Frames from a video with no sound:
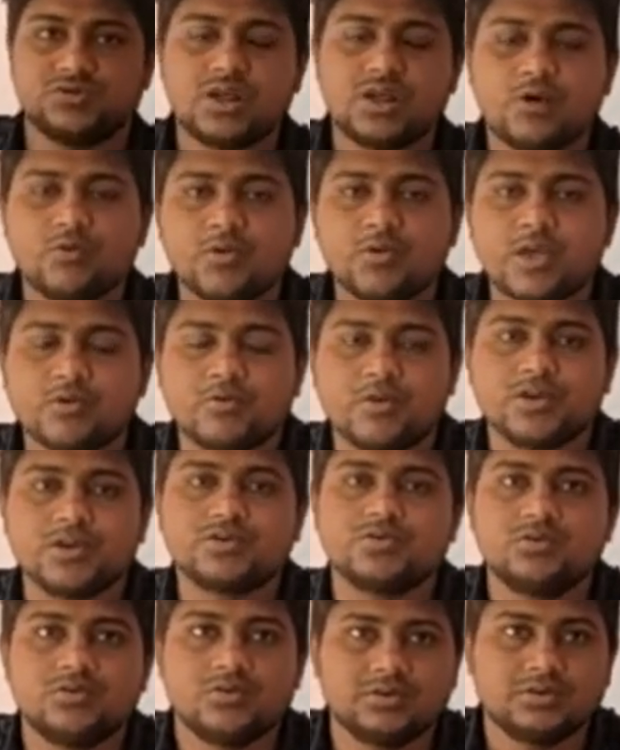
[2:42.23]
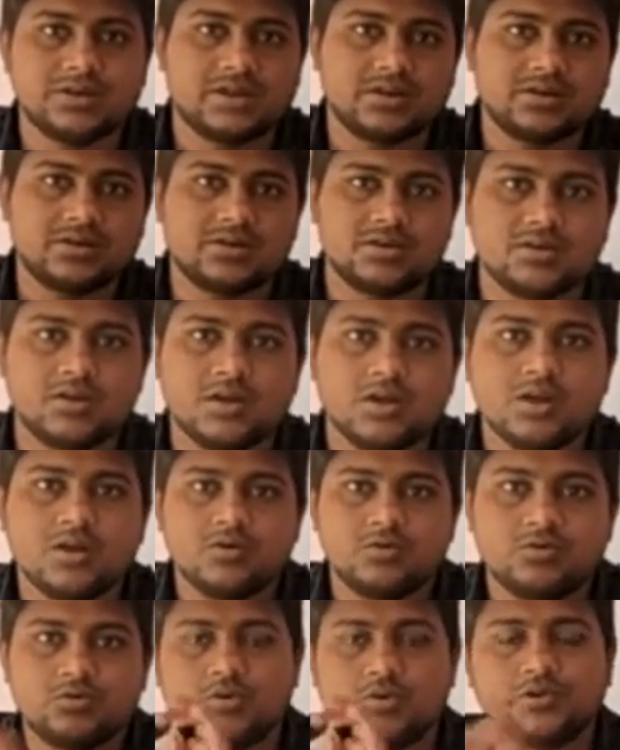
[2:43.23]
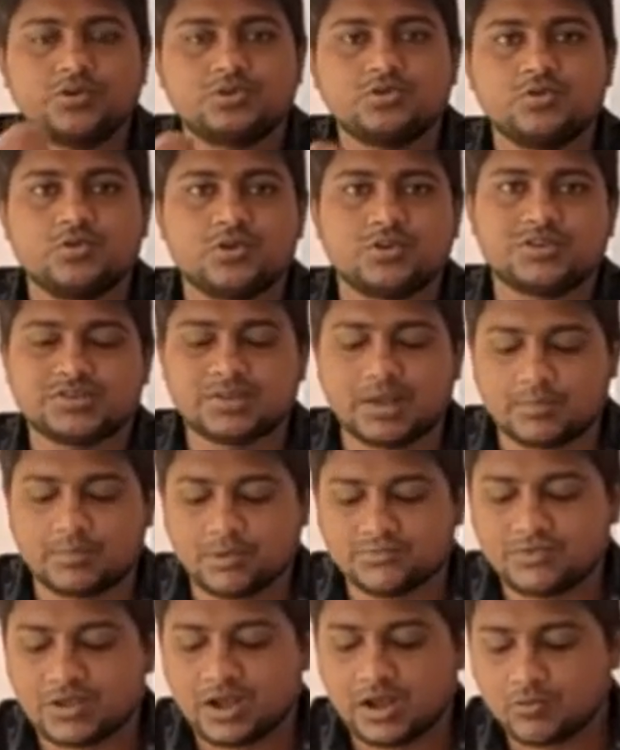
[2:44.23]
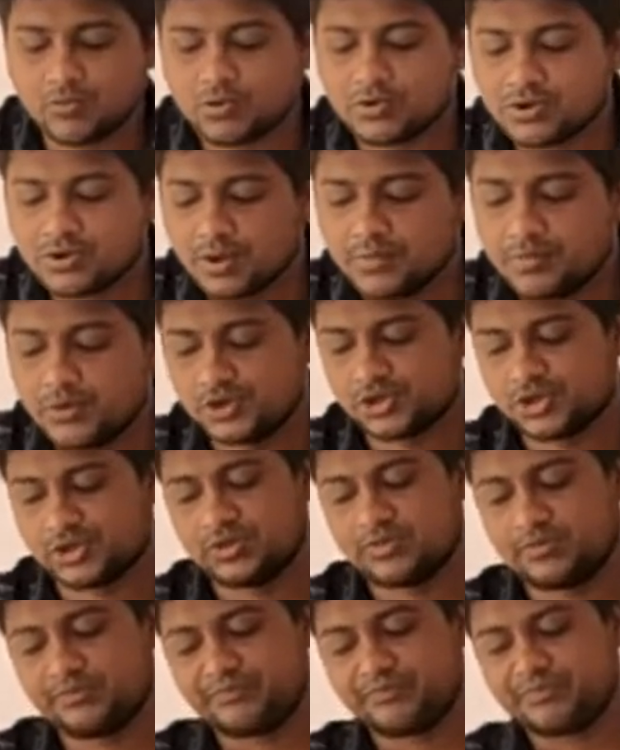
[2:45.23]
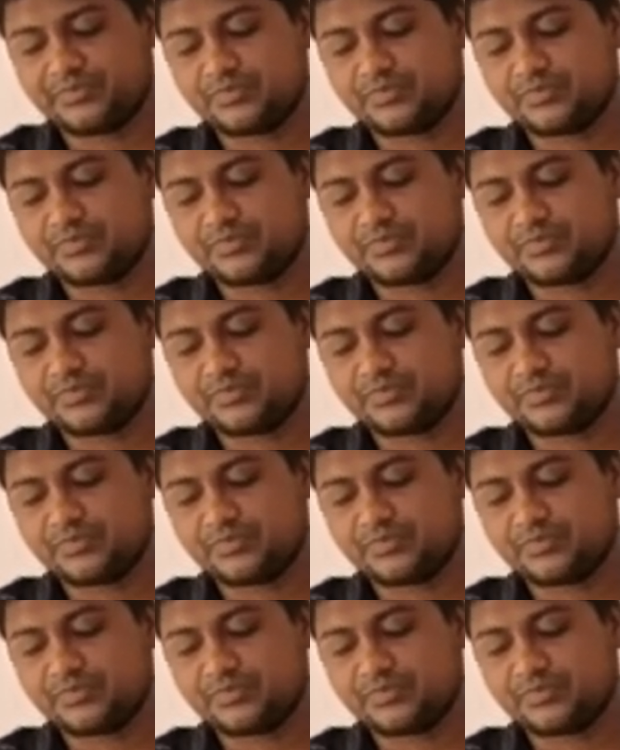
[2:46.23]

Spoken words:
Now we are going to know the some of the contribution